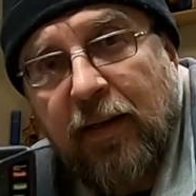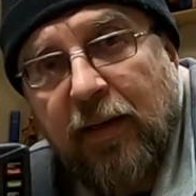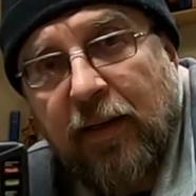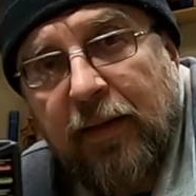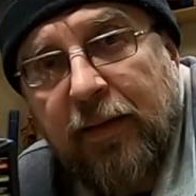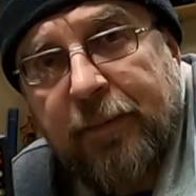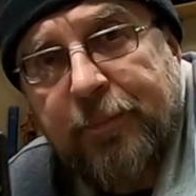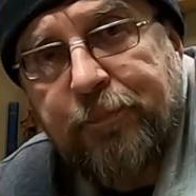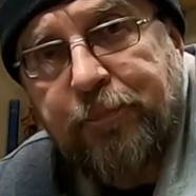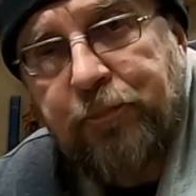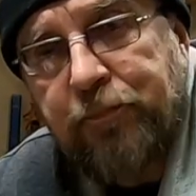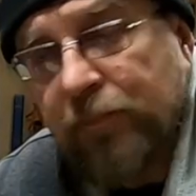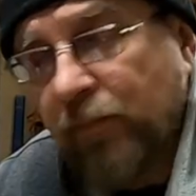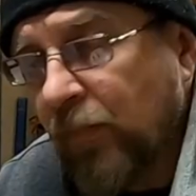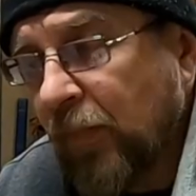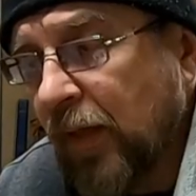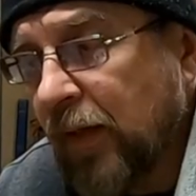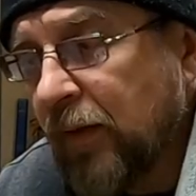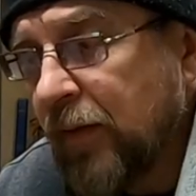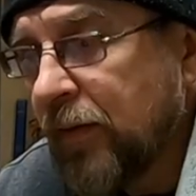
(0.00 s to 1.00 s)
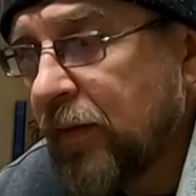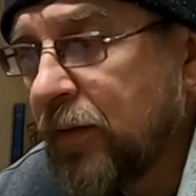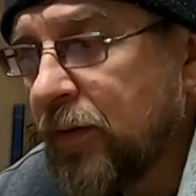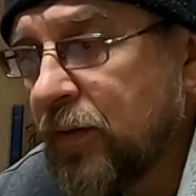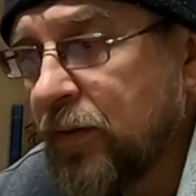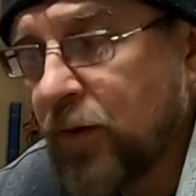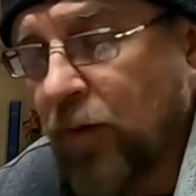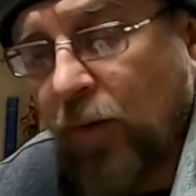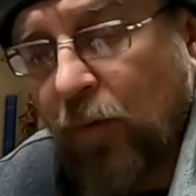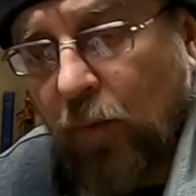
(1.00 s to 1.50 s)
Um,
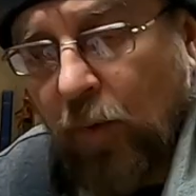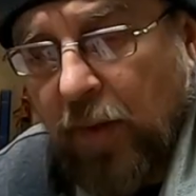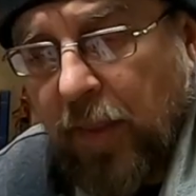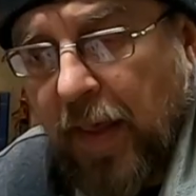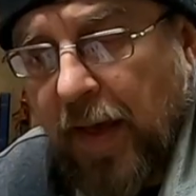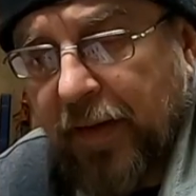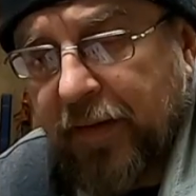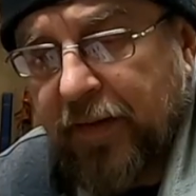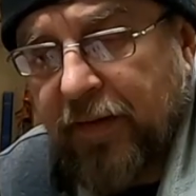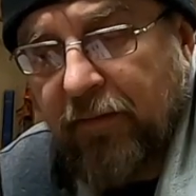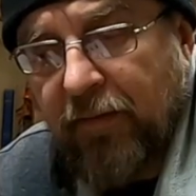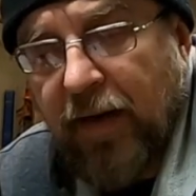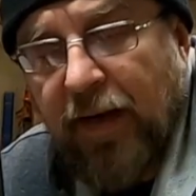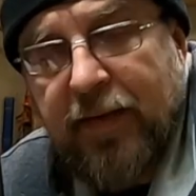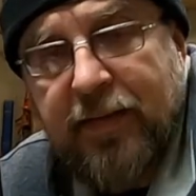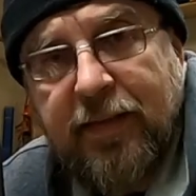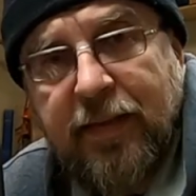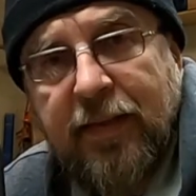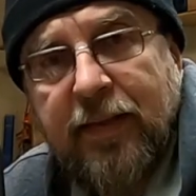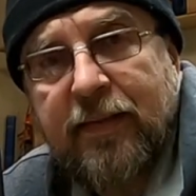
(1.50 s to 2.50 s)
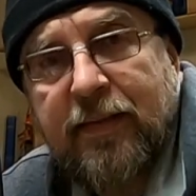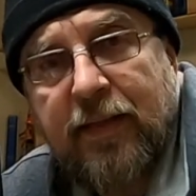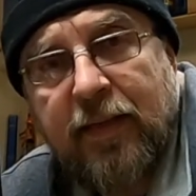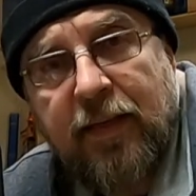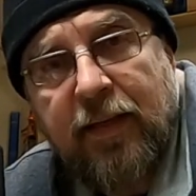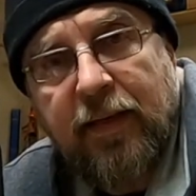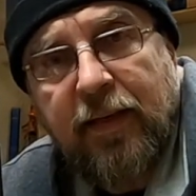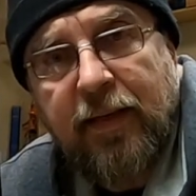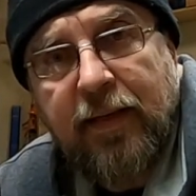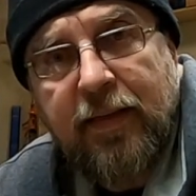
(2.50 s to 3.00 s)
so what that device is,
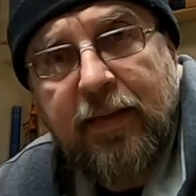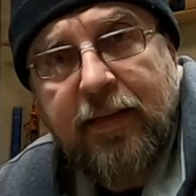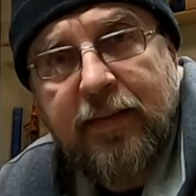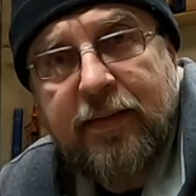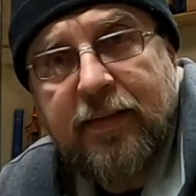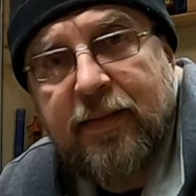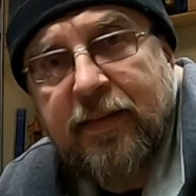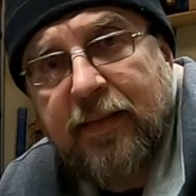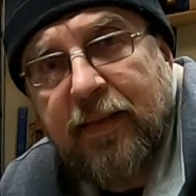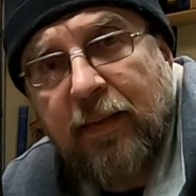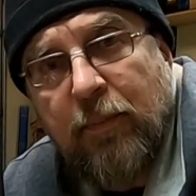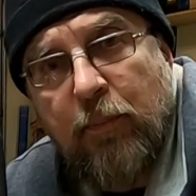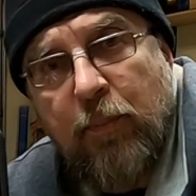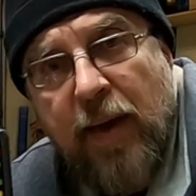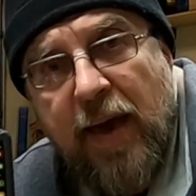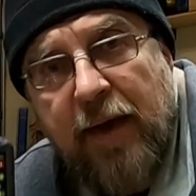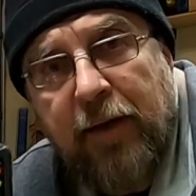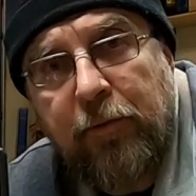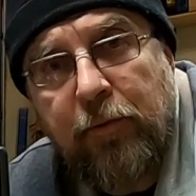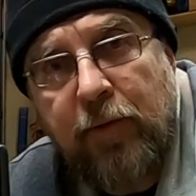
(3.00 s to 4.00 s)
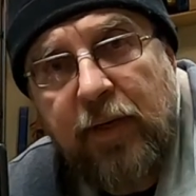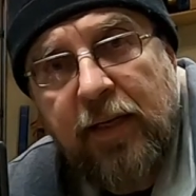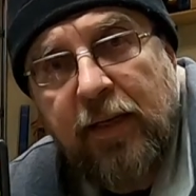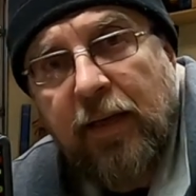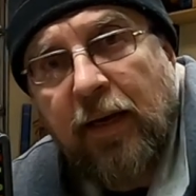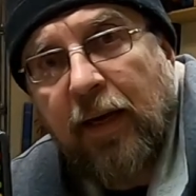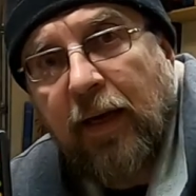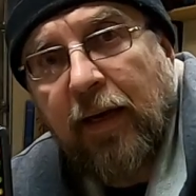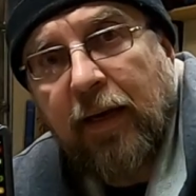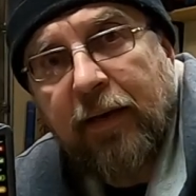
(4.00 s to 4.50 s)
it's a
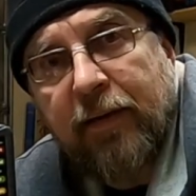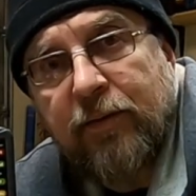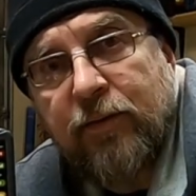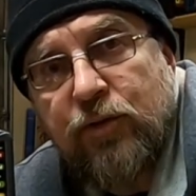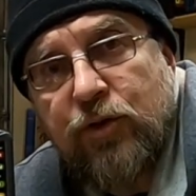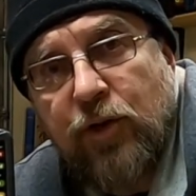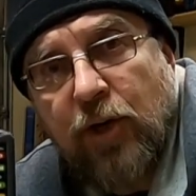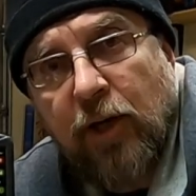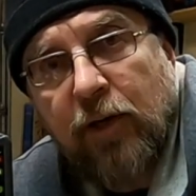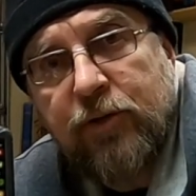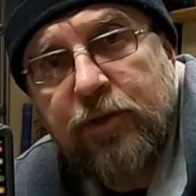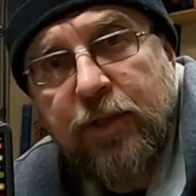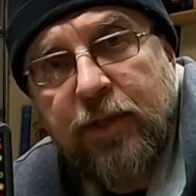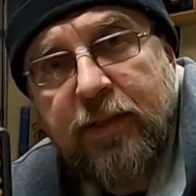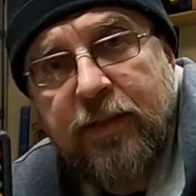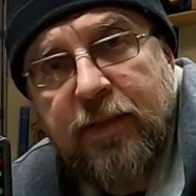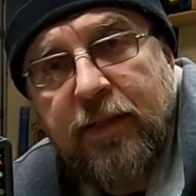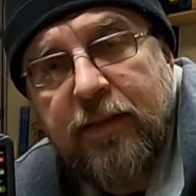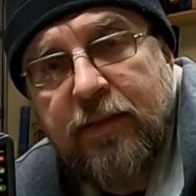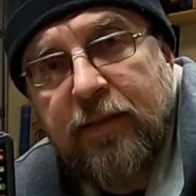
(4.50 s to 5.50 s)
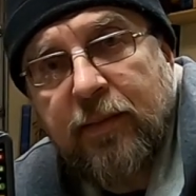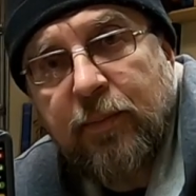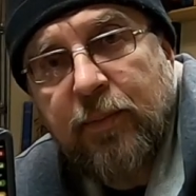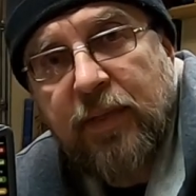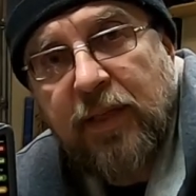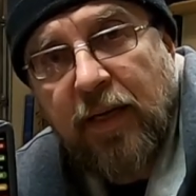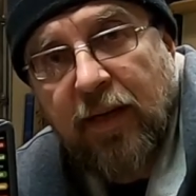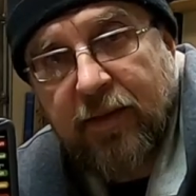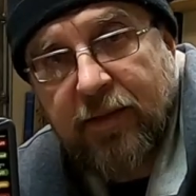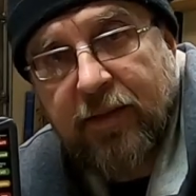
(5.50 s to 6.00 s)
battery and charging system
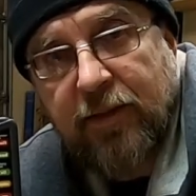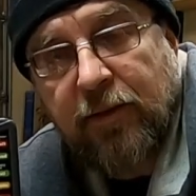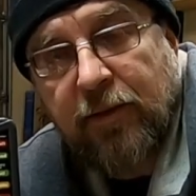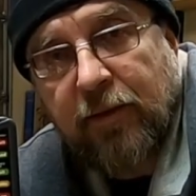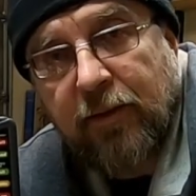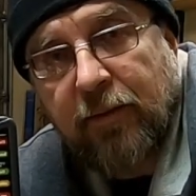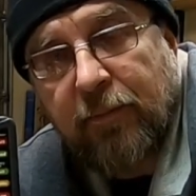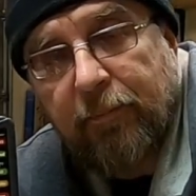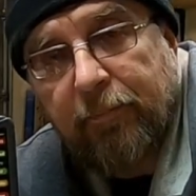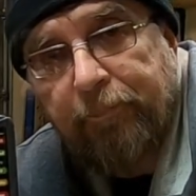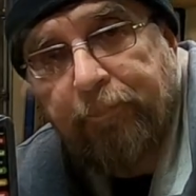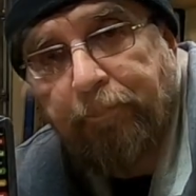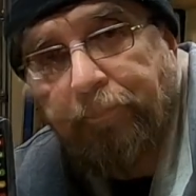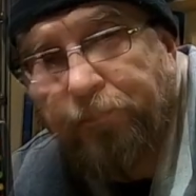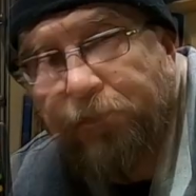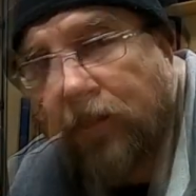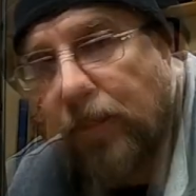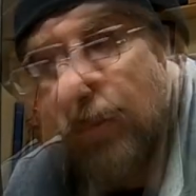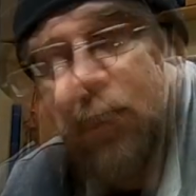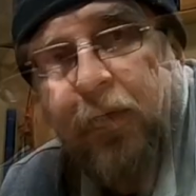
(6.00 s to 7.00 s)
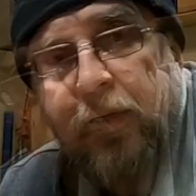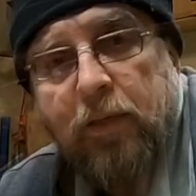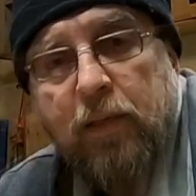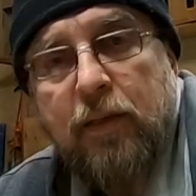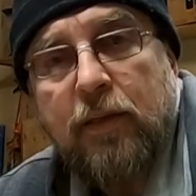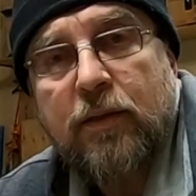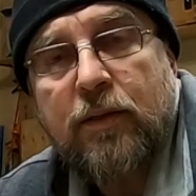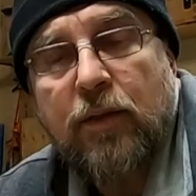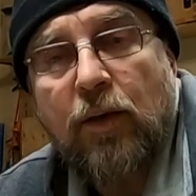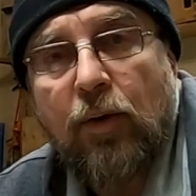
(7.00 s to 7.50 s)
tester.
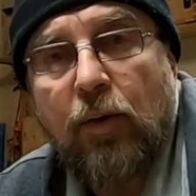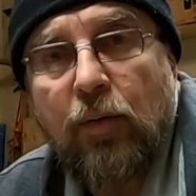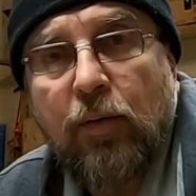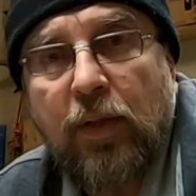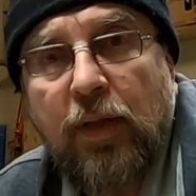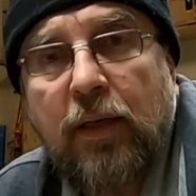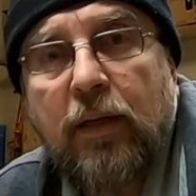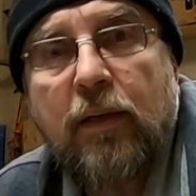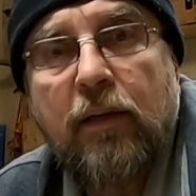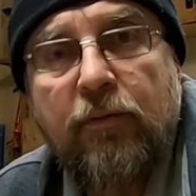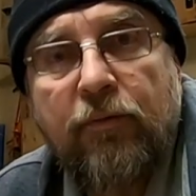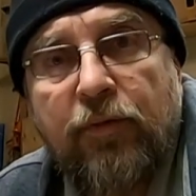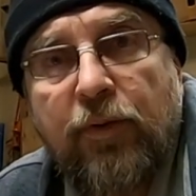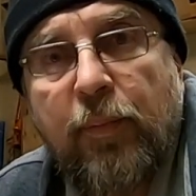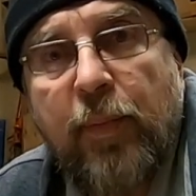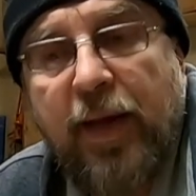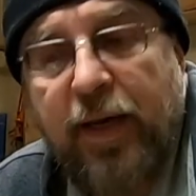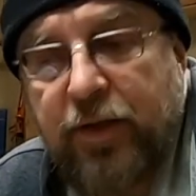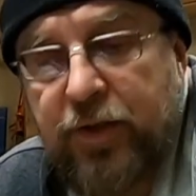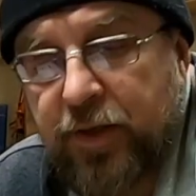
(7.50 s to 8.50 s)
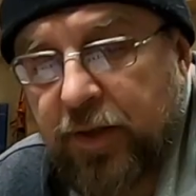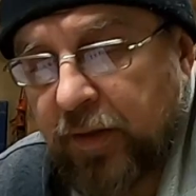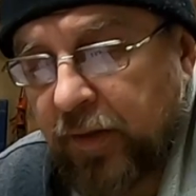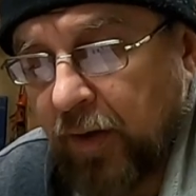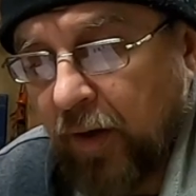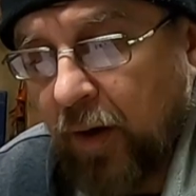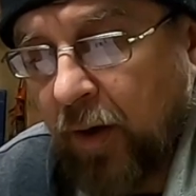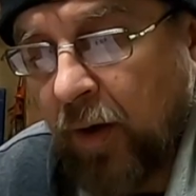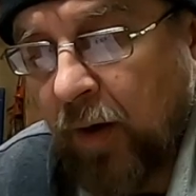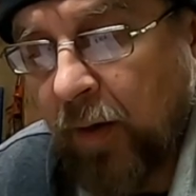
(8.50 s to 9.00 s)
So little
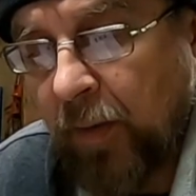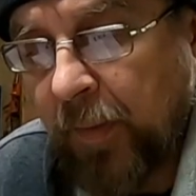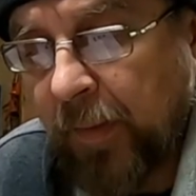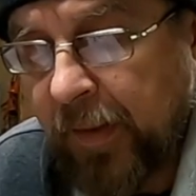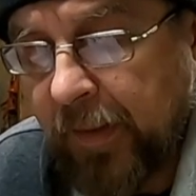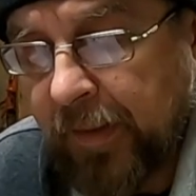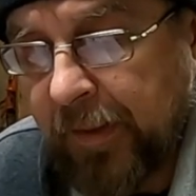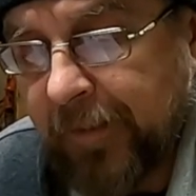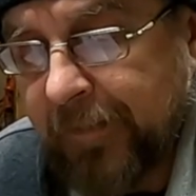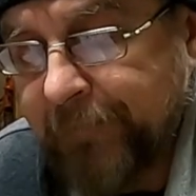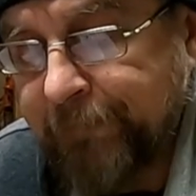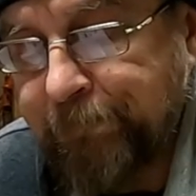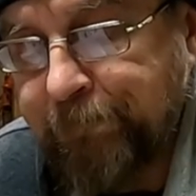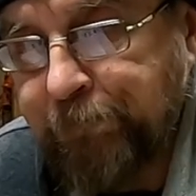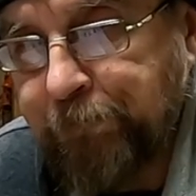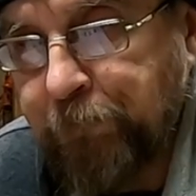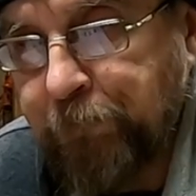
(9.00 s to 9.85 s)
information on uh,